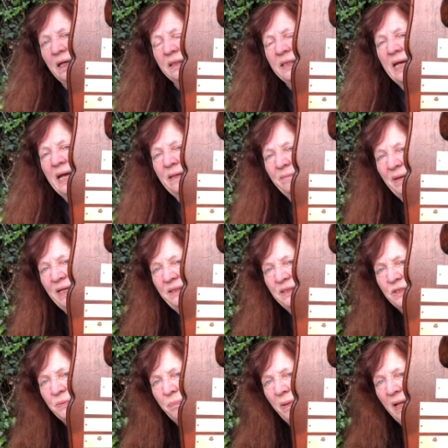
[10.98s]
Ken made
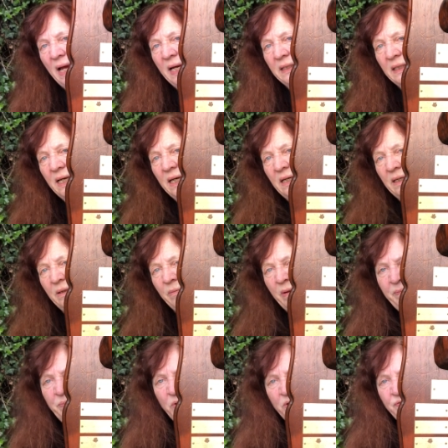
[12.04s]
this plaque. Ken, you know, my
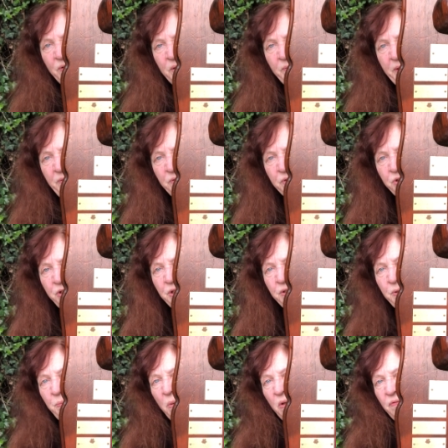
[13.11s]
boyfriend, my first serious
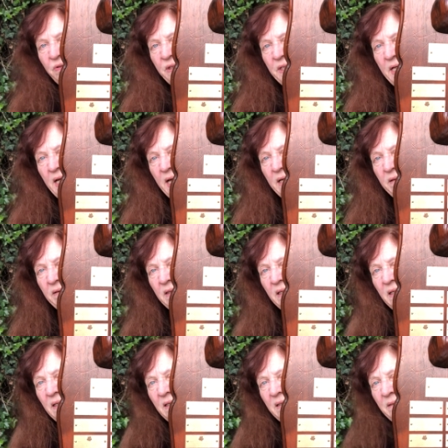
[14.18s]
boyfriend, Ken,
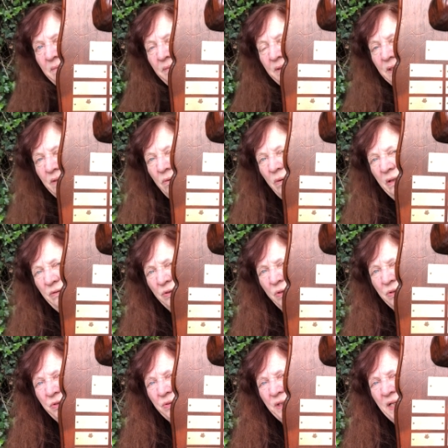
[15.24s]
um, who I was
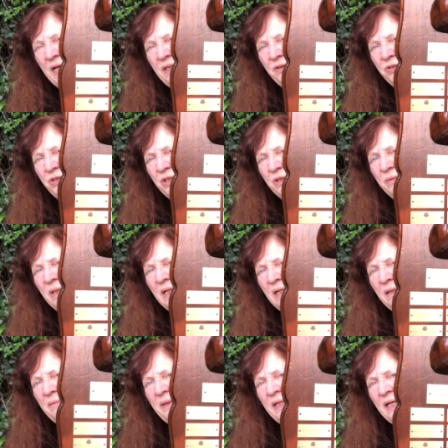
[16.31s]
also engaged to,
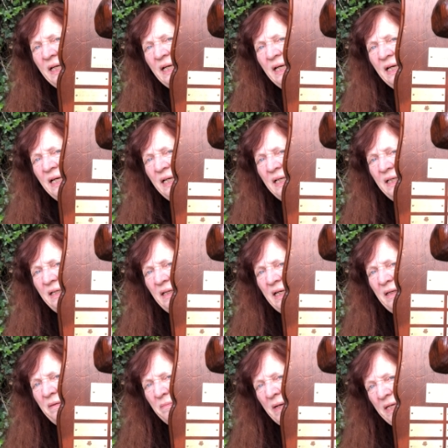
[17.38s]
um, he,
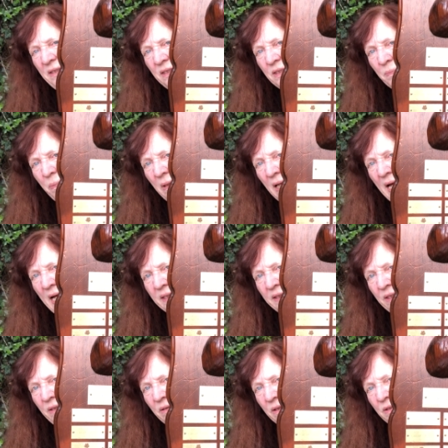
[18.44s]
he made this plaque,
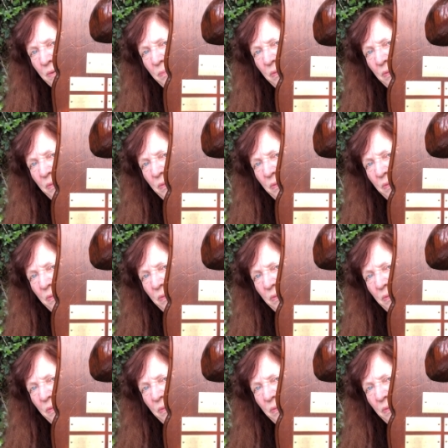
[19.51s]
you know, this